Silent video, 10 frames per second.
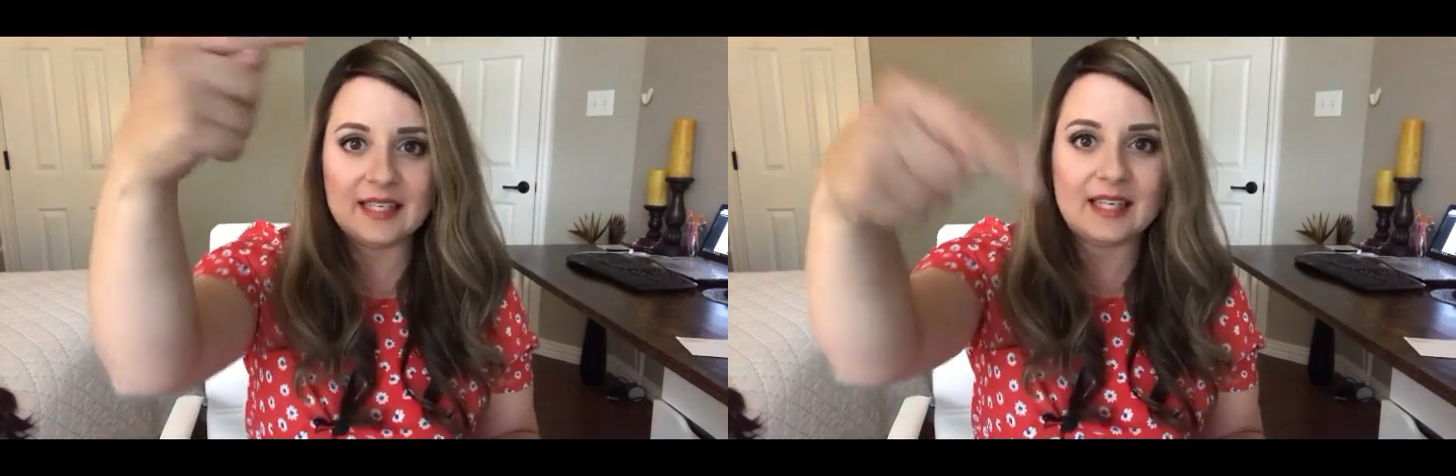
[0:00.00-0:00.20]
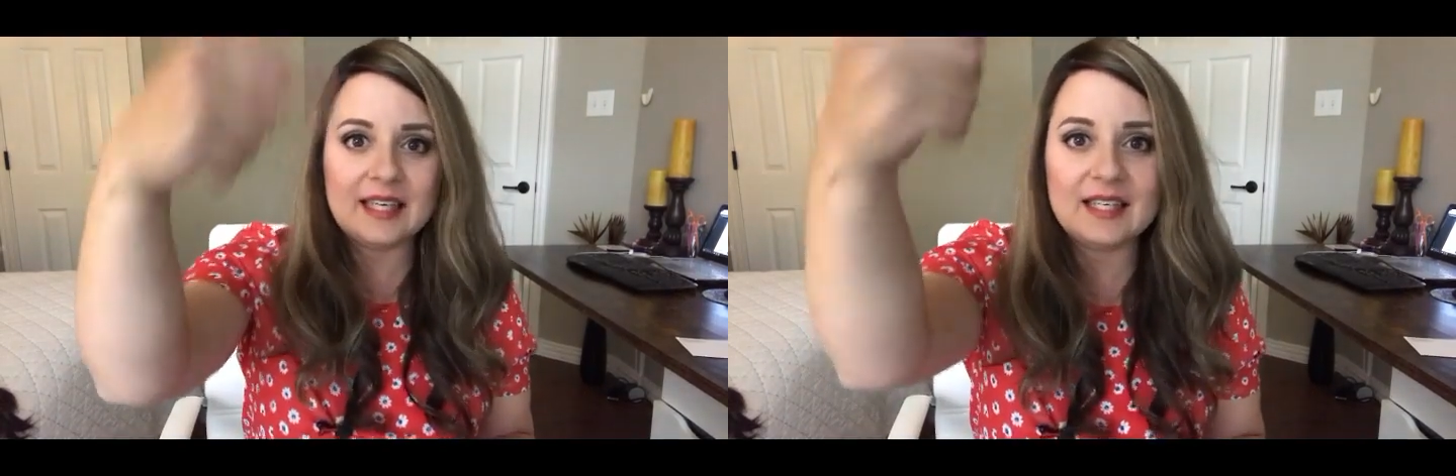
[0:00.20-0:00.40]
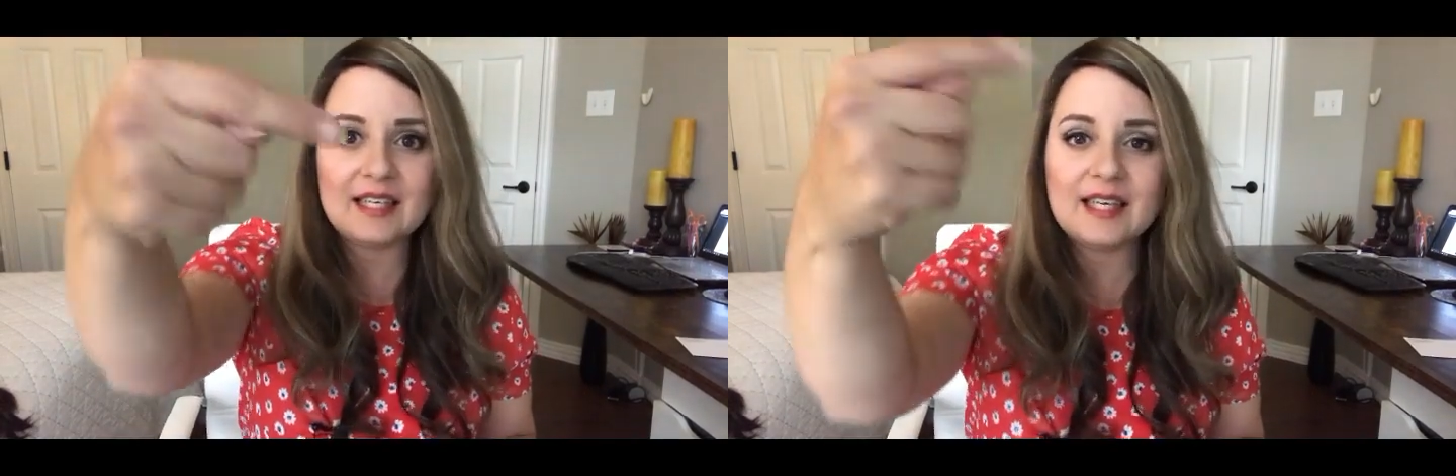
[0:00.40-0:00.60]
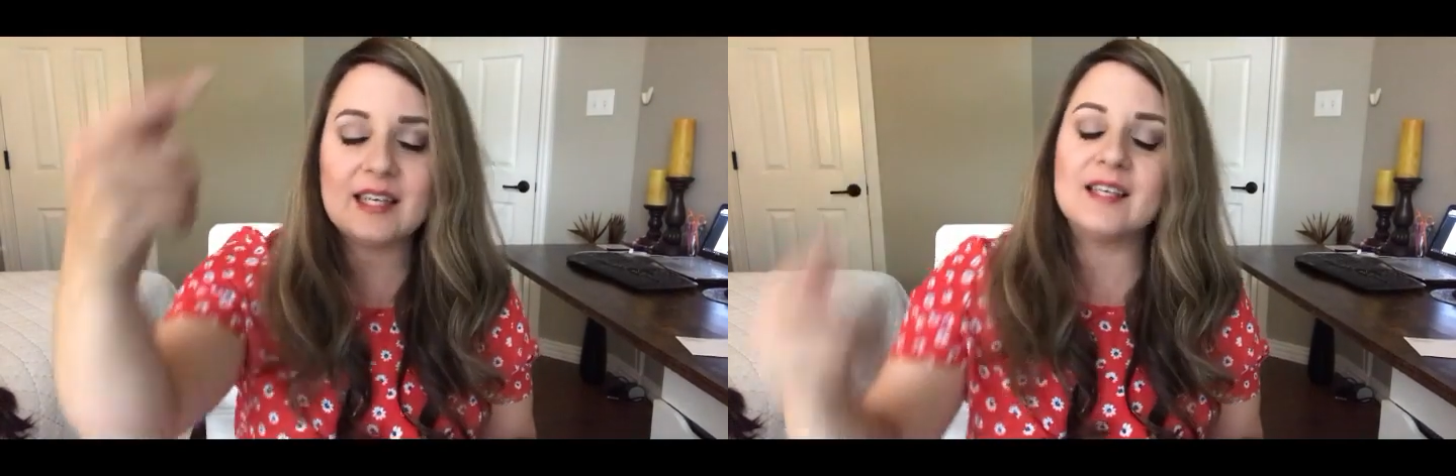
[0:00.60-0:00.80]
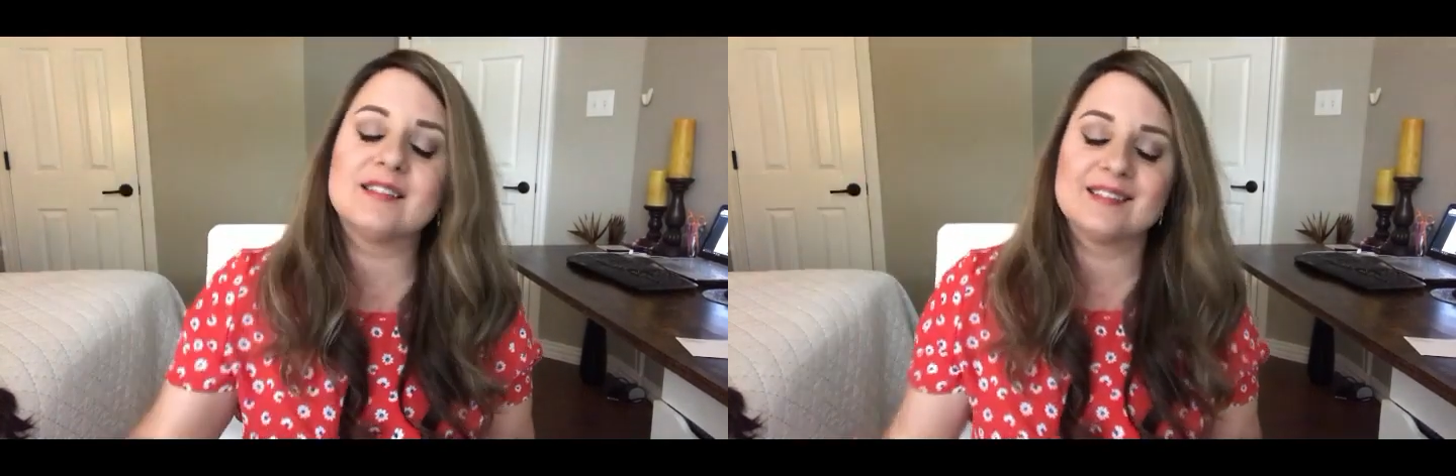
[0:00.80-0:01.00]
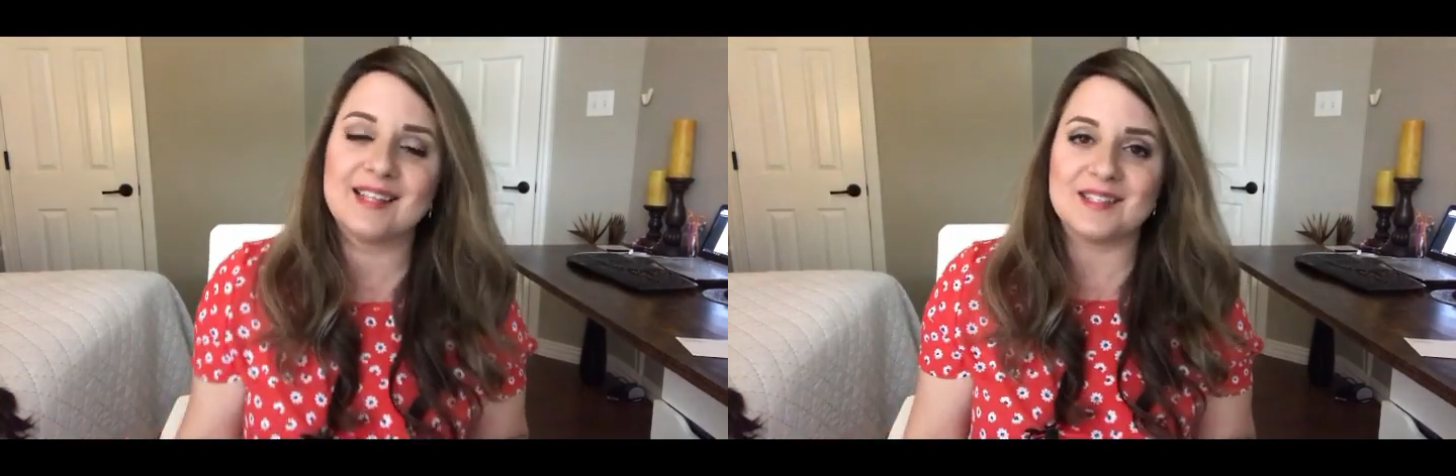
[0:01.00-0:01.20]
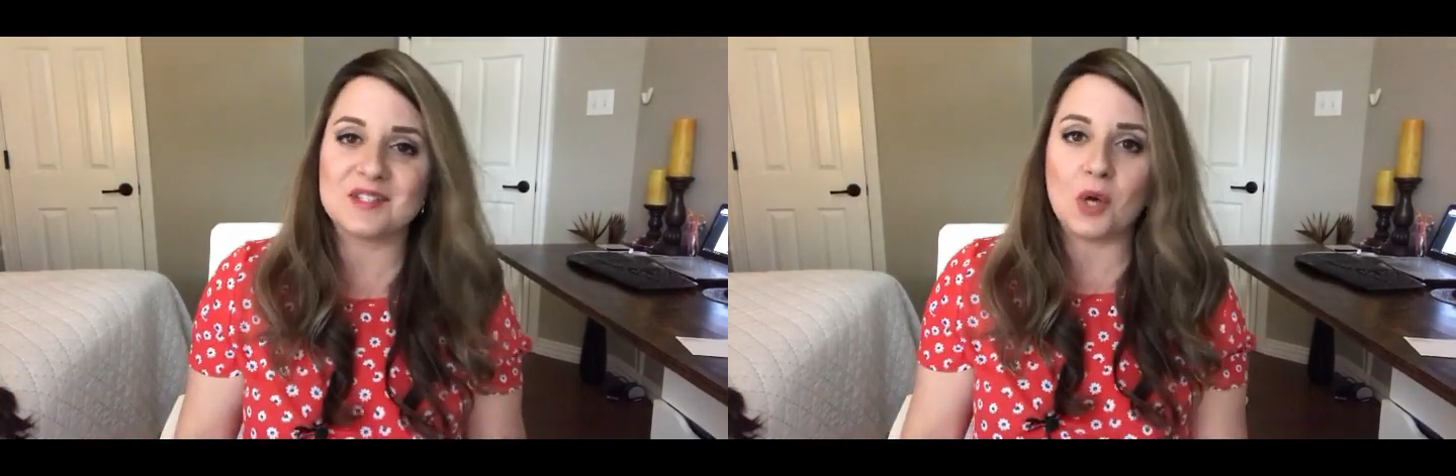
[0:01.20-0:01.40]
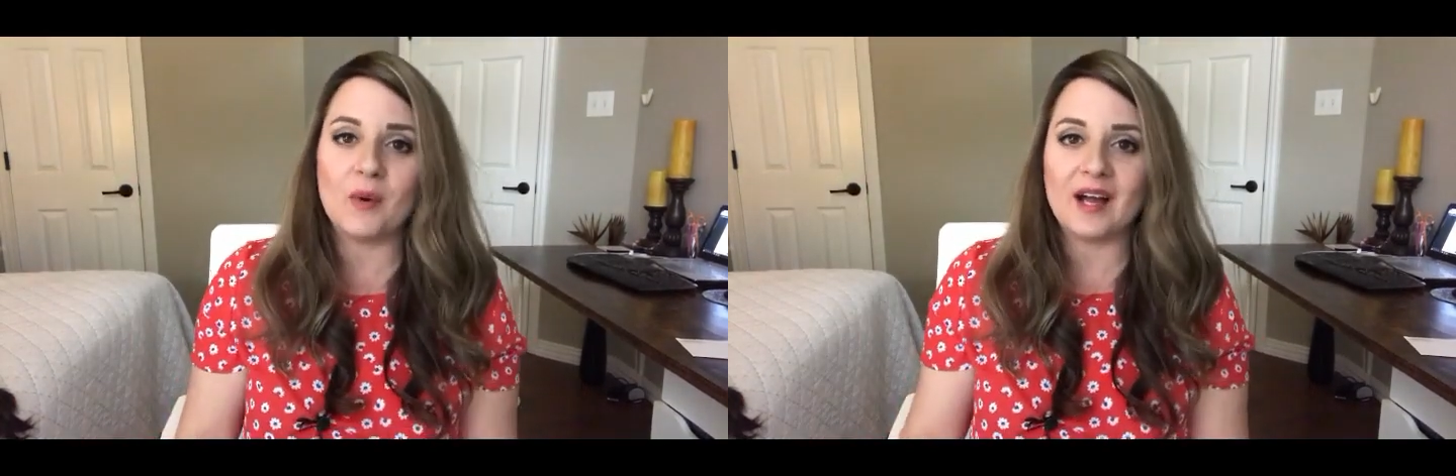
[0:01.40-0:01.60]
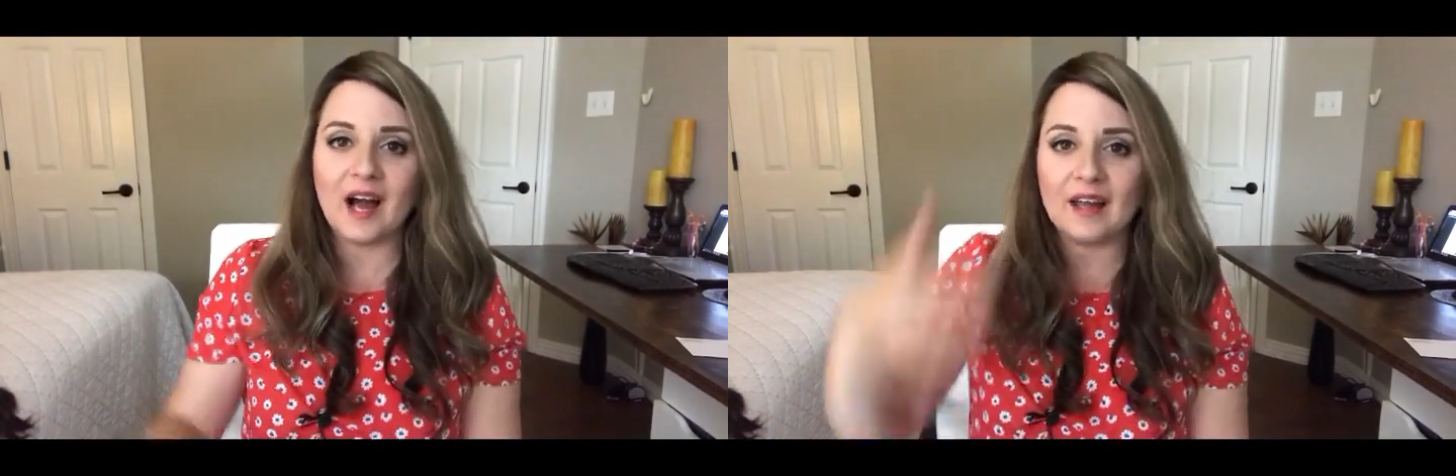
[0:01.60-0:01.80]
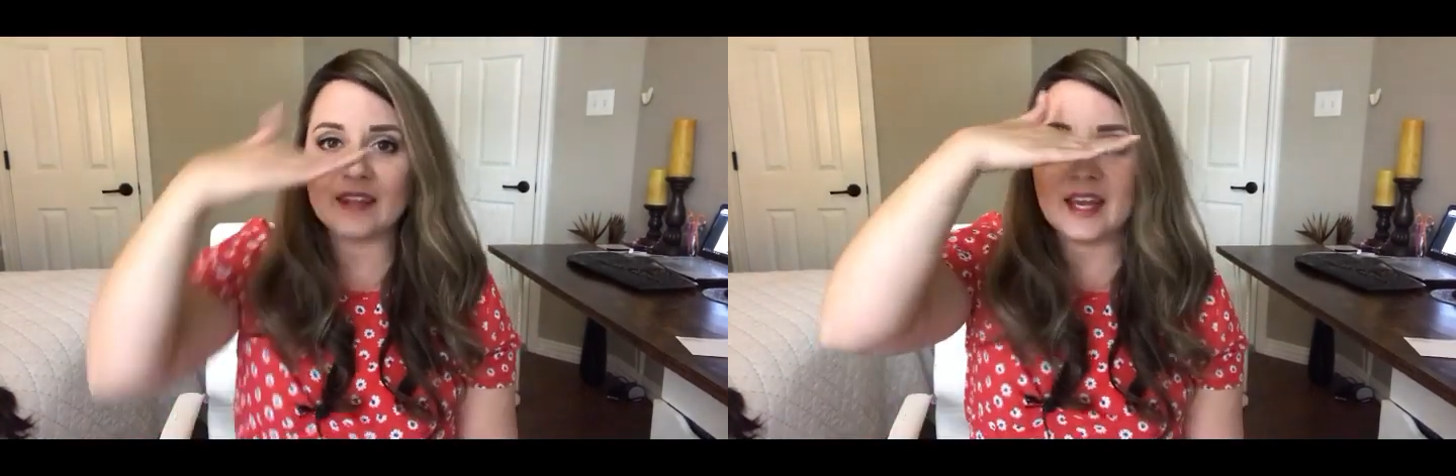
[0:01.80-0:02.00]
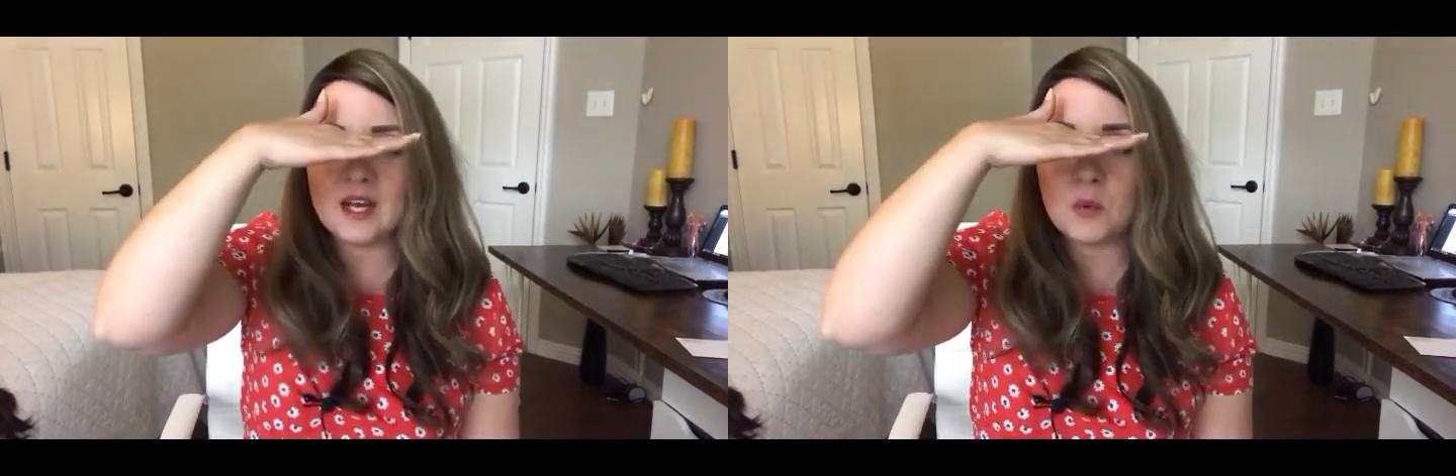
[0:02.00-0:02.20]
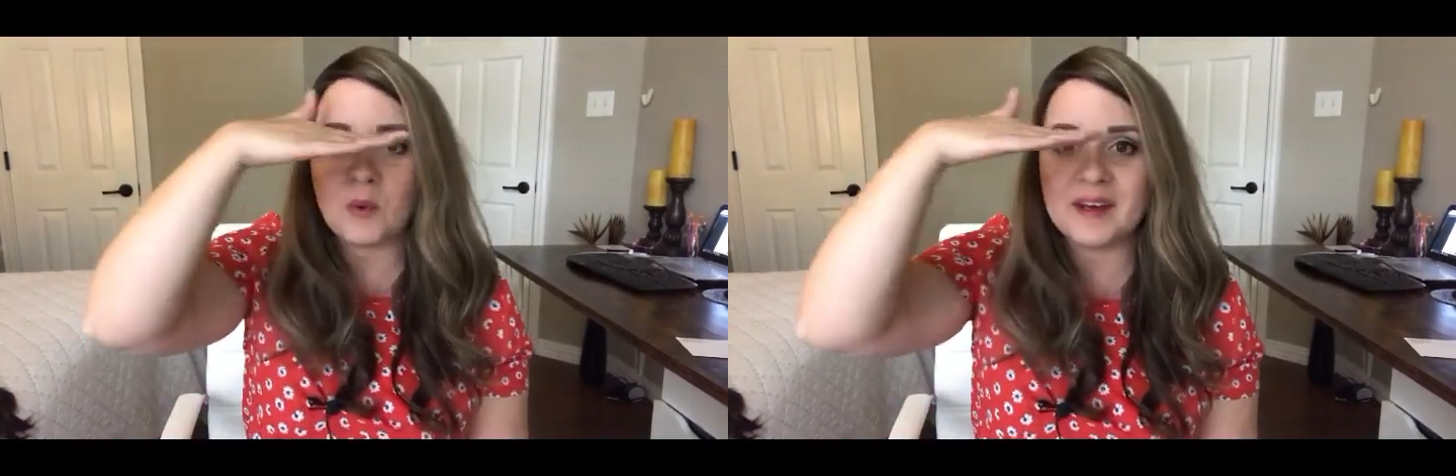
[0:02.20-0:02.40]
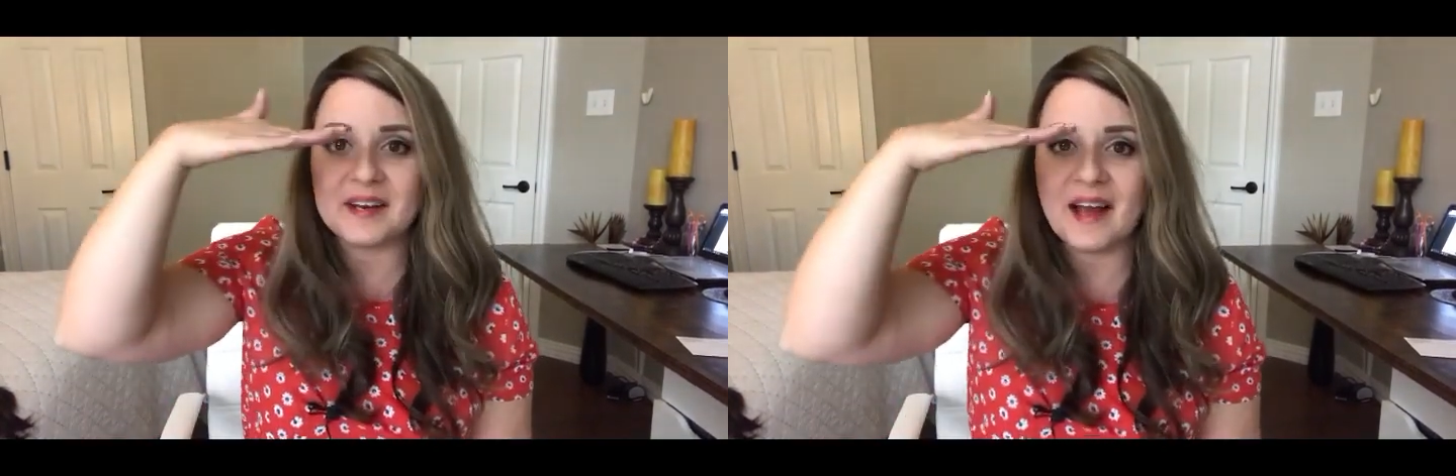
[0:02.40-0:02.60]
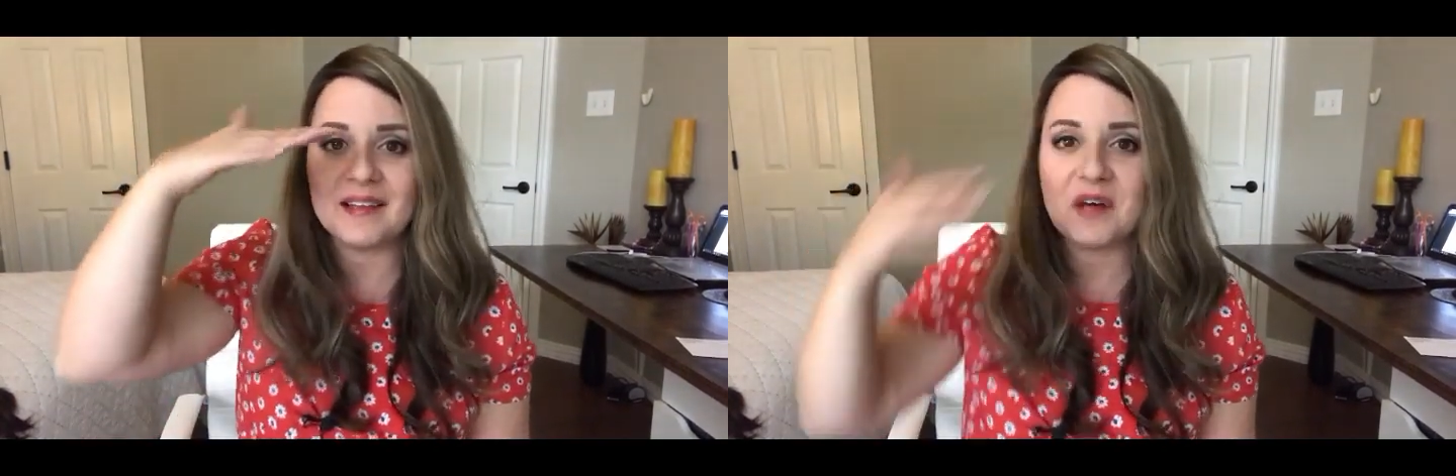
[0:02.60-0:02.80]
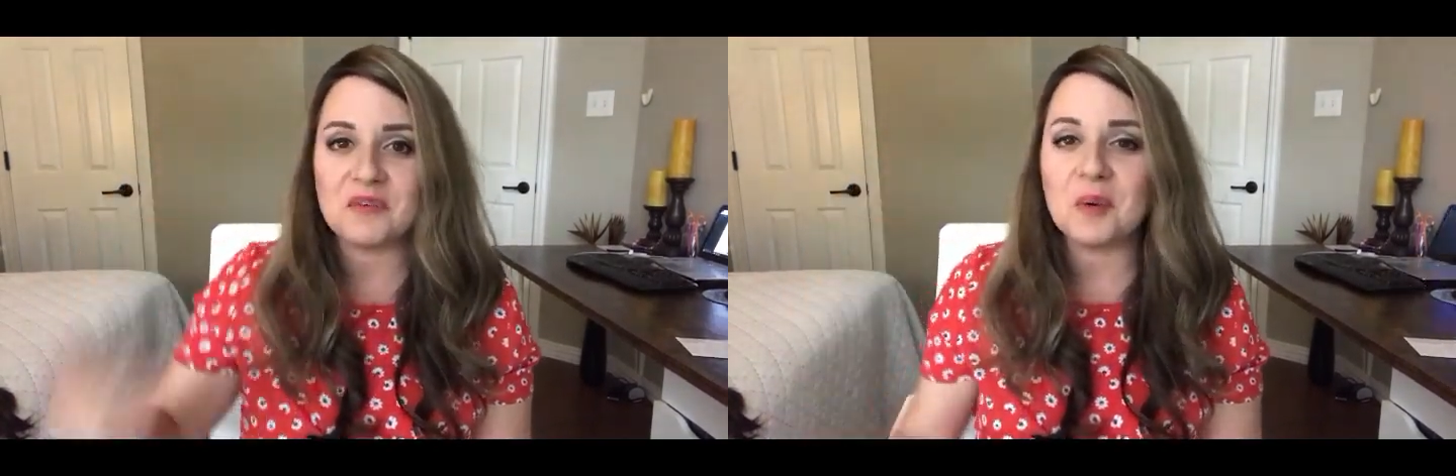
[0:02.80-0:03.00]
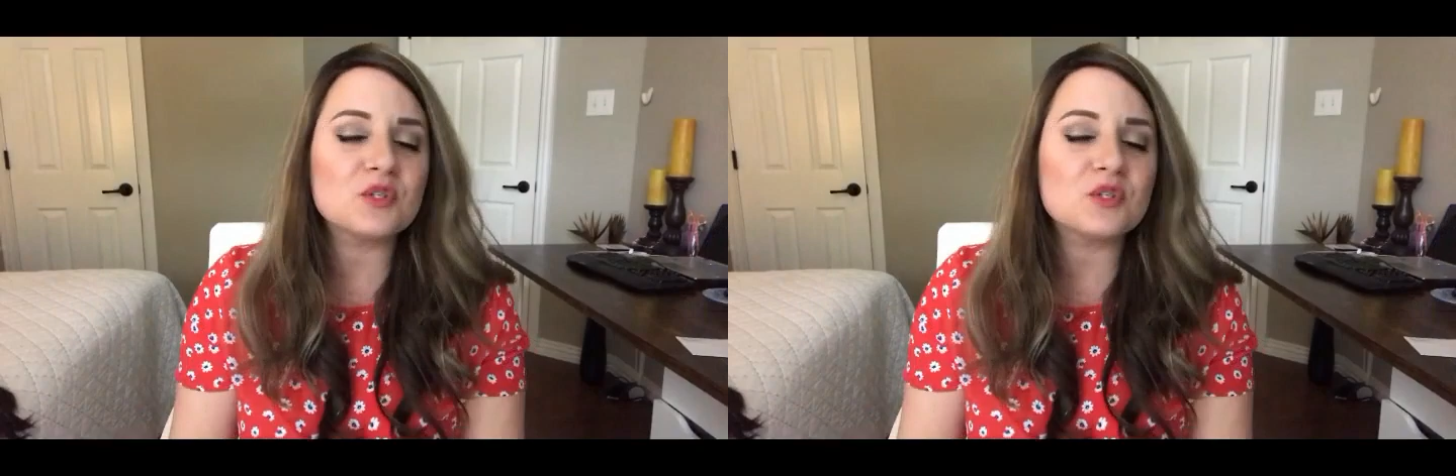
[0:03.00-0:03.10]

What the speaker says: ding, ding that's going on like right at eye level.